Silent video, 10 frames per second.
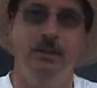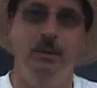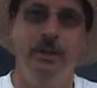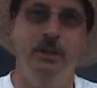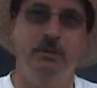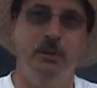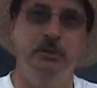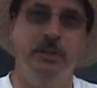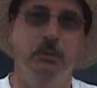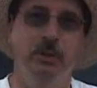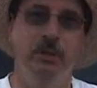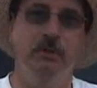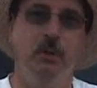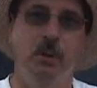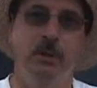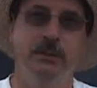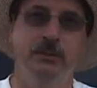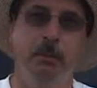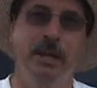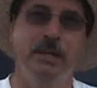Well, the first thing we look for is
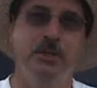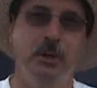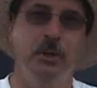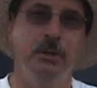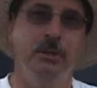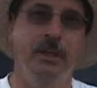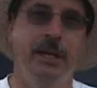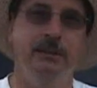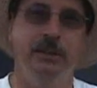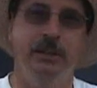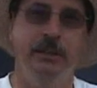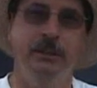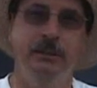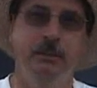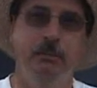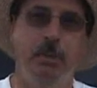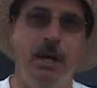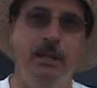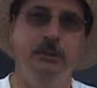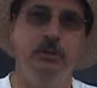to make sure that the
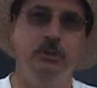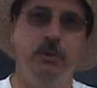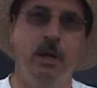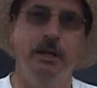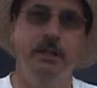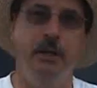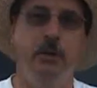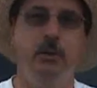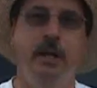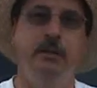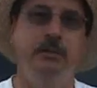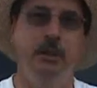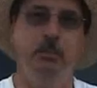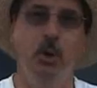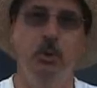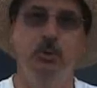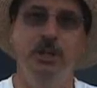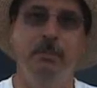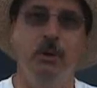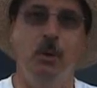pilots are flying the aircraft in a
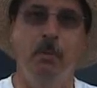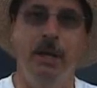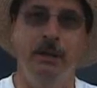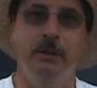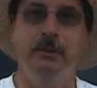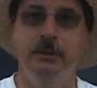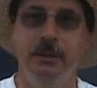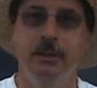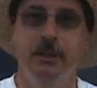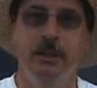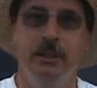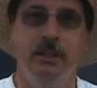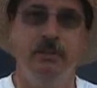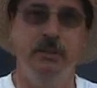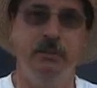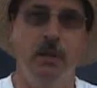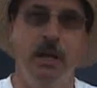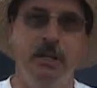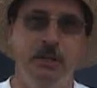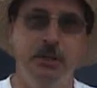prototypical manner. If he's
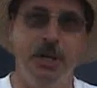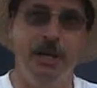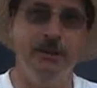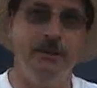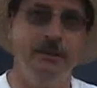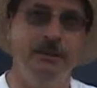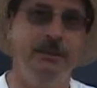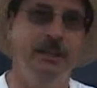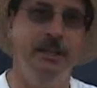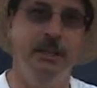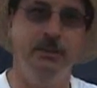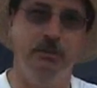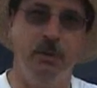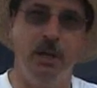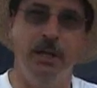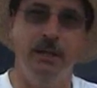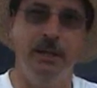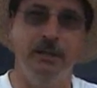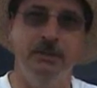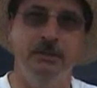flying a jet, he needs to fly
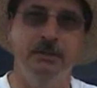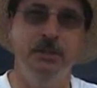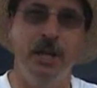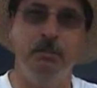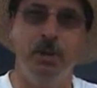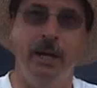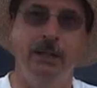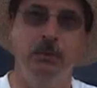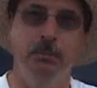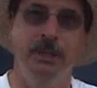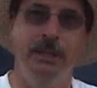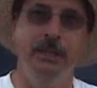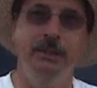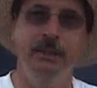like a jet pilot would be,